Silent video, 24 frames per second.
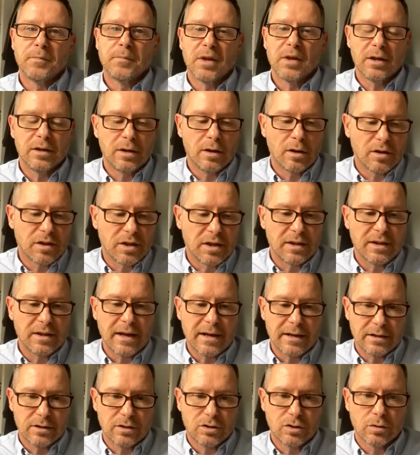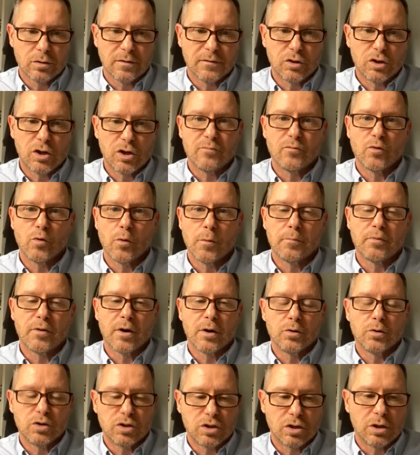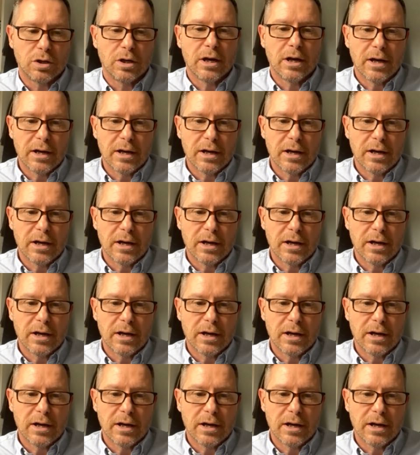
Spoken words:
And I think that sort of general approach to